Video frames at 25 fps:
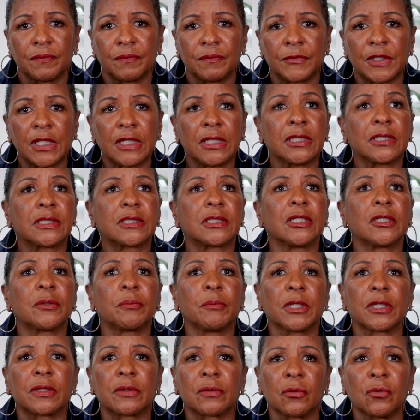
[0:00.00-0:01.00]
that he took
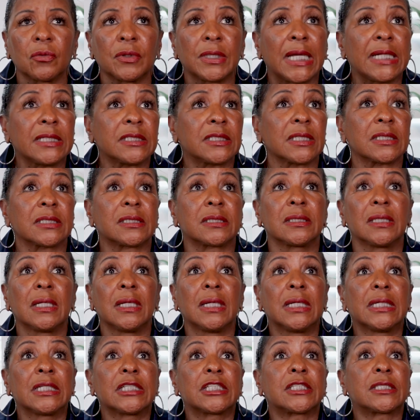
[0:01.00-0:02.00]
me through. And not just
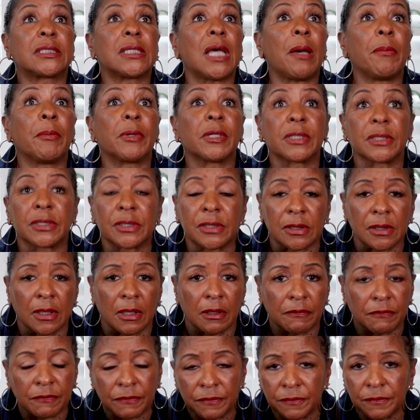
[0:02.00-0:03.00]
some of the
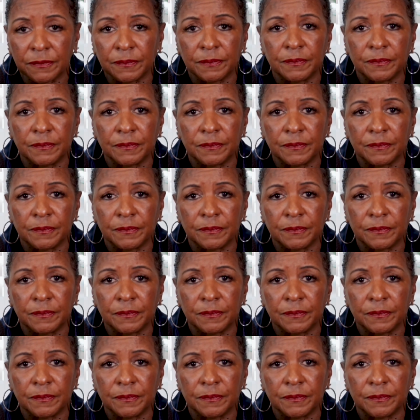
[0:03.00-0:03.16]
stuff.